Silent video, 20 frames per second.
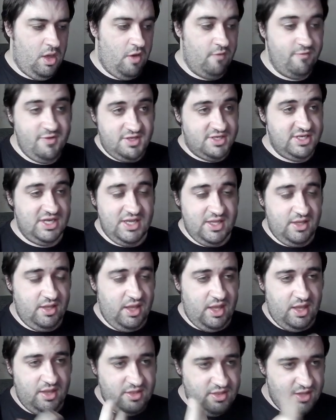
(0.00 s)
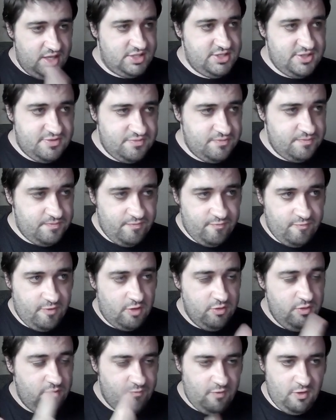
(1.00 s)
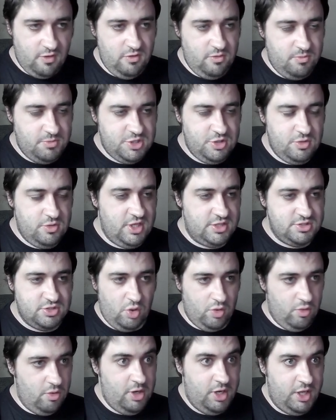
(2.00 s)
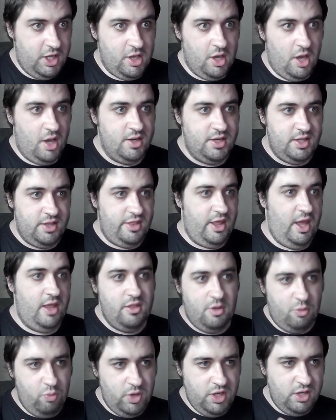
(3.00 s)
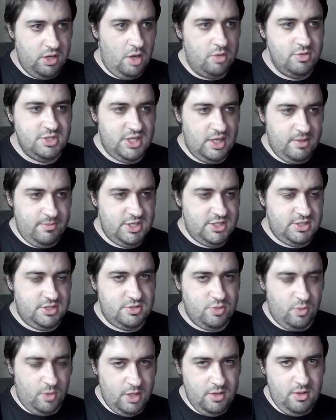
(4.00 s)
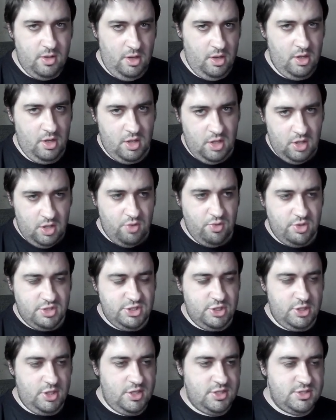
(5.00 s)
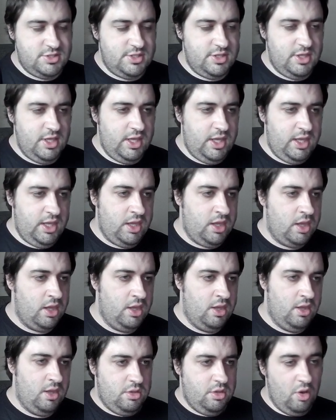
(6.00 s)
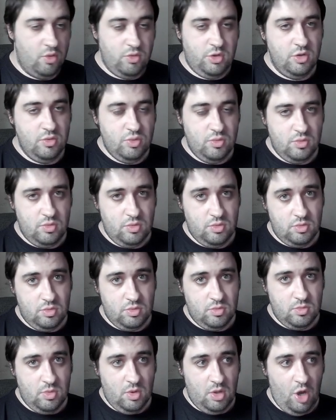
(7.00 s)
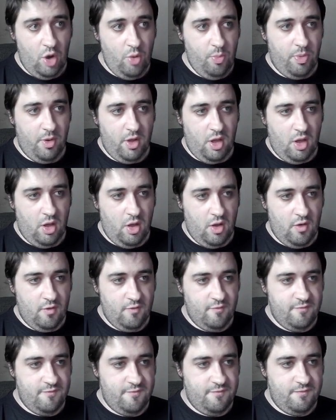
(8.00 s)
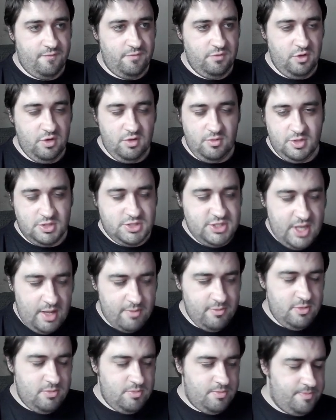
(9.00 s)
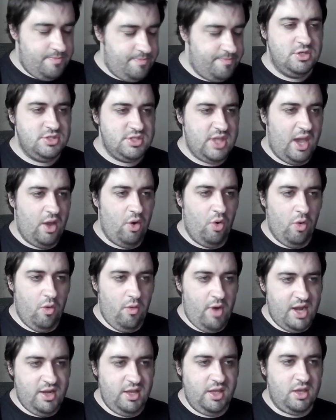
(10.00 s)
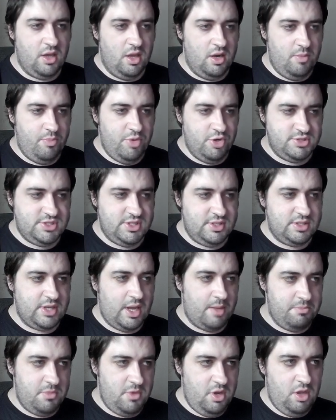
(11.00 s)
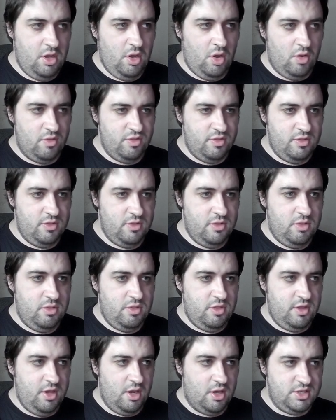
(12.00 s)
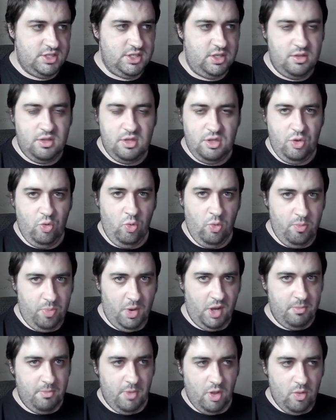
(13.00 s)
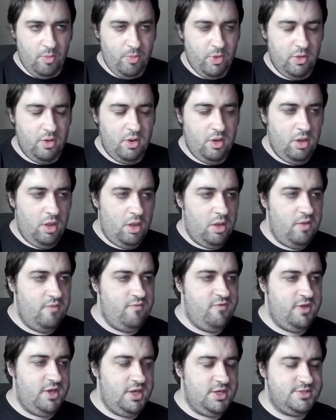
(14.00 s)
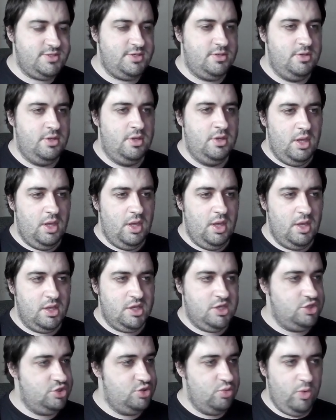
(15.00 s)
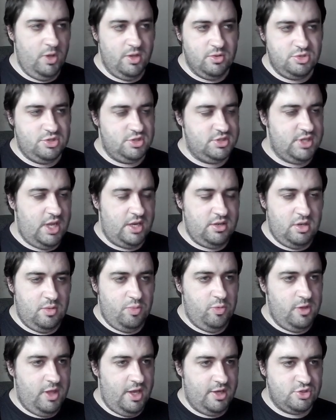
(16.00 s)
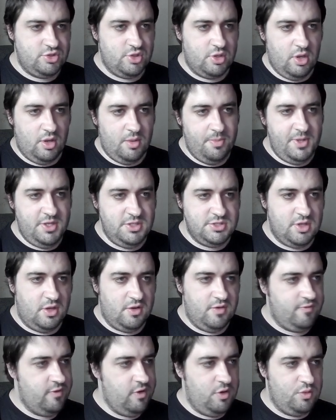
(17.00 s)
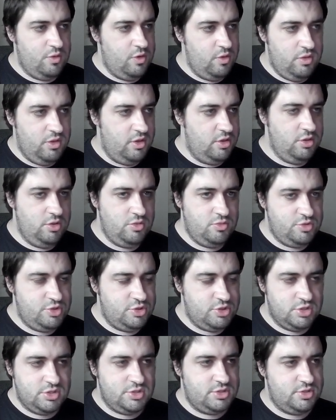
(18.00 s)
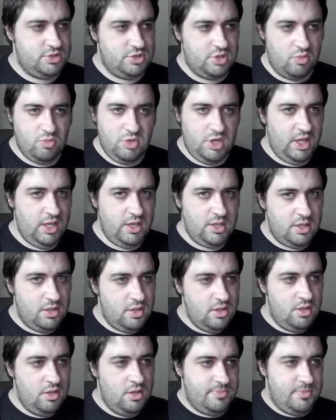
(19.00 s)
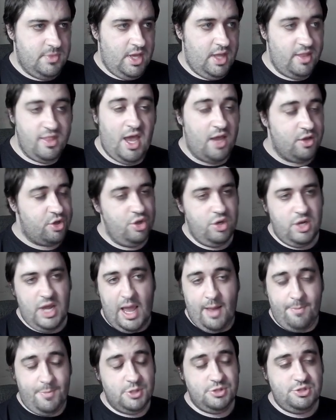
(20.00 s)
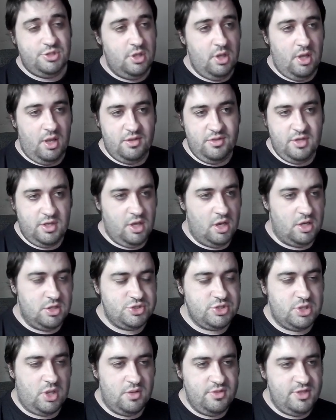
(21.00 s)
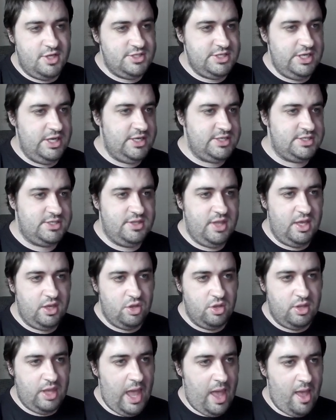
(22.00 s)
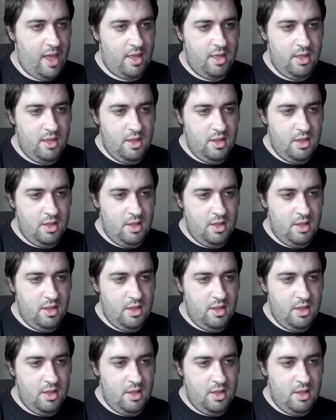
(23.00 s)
Obviously, in this Volume 2, there's already a card in there that we know is limited to 1, which is the Goku, Hope of Universe 7. So that already kind of puts a dampener on the idea that you would buy multiple of these, because you will just end up with extra copies of Goku that you just don't need. And that could happen to other cards on this list. They could get